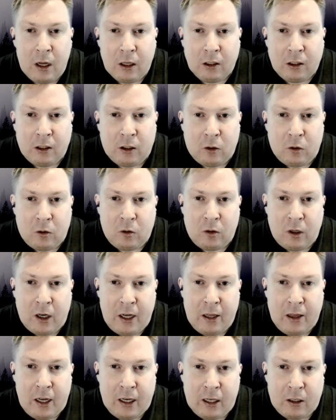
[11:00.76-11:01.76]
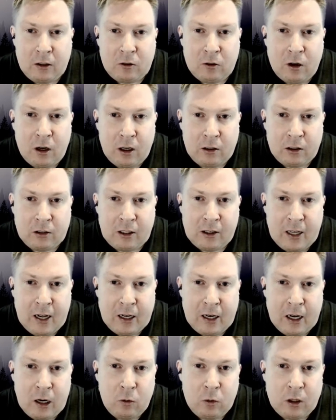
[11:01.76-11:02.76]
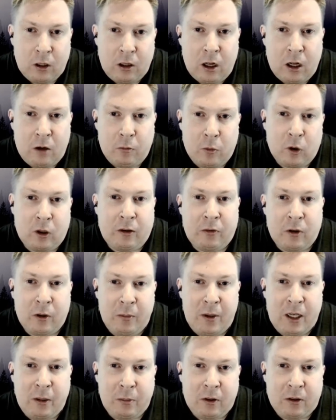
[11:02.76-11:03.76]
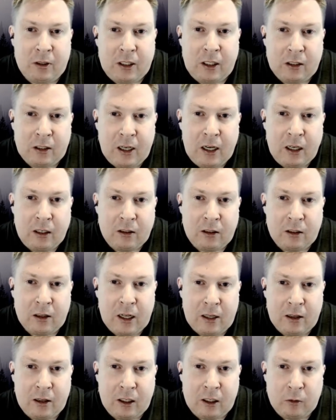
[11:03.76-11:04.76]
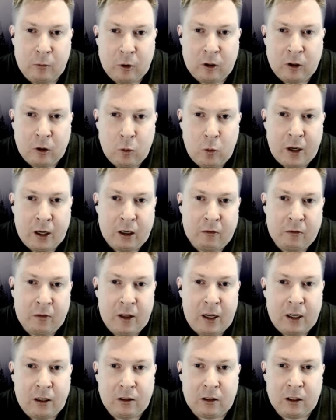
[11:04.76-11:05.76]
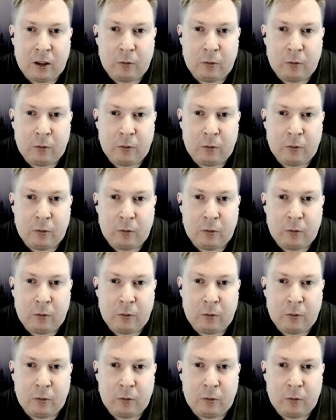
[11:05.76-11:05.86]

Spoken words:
So I think it draws that out a lot more for people these days, that they're more aware of things, they're